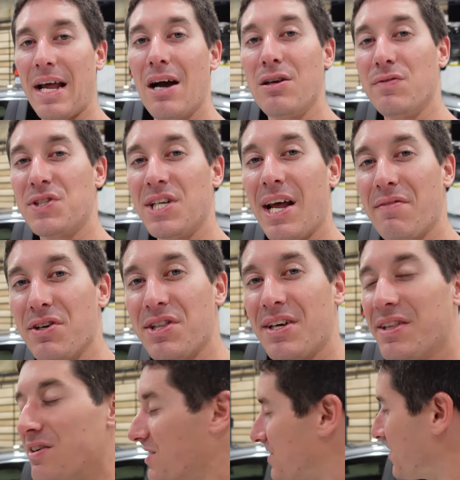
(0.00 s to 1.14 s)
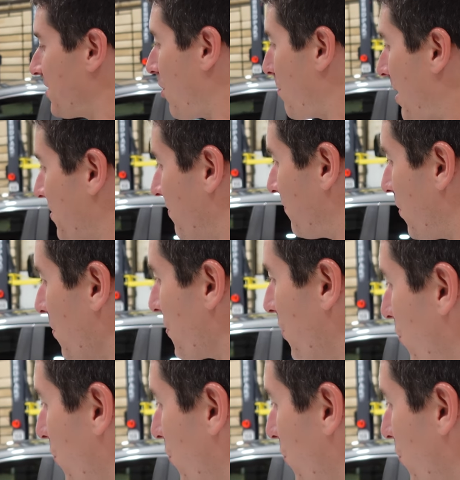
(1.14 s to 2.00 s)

Now you've seen everything there is to know about the Volt.